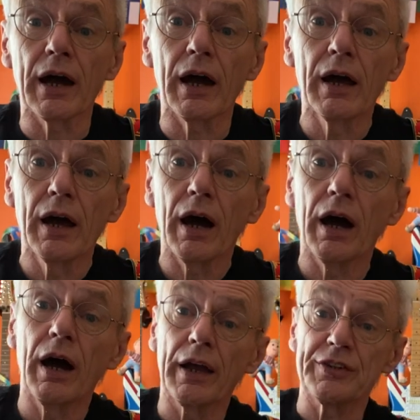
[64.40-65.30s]
uh,
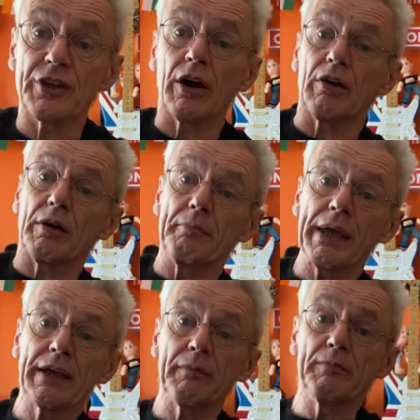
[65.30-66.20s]
uh, guitar and
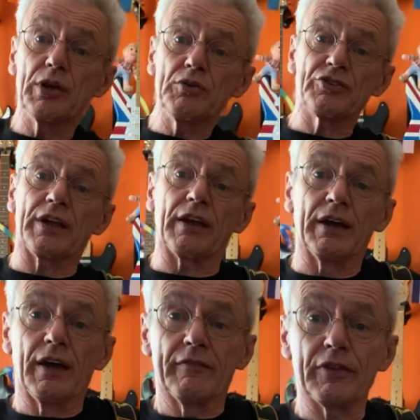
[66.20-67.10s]
making music
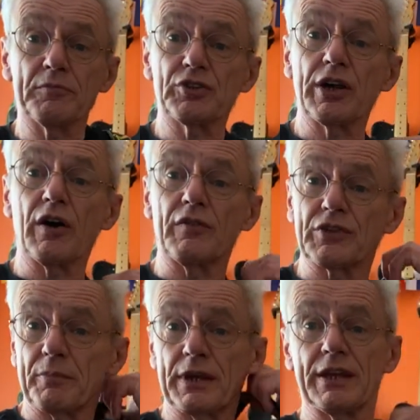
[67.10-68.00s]
for
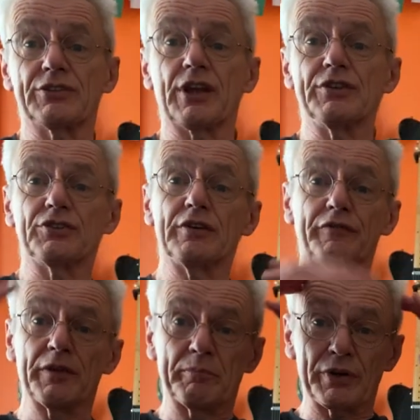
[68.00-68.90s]
themselves. I mean, it's, it's good
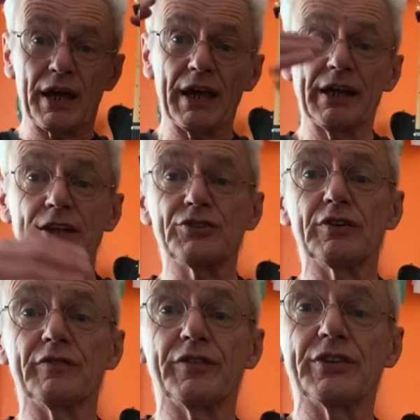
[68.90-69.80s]
for the brain, it's
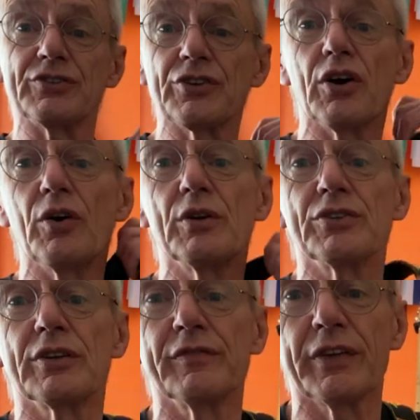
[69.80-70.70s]
good for the soul,
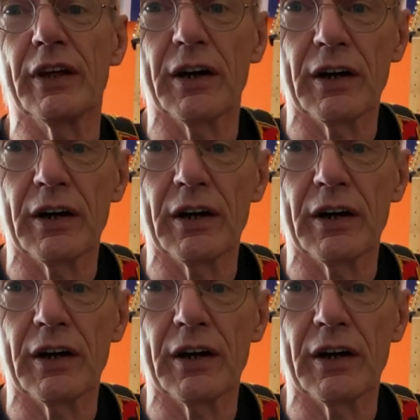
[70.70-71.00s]
it's good for the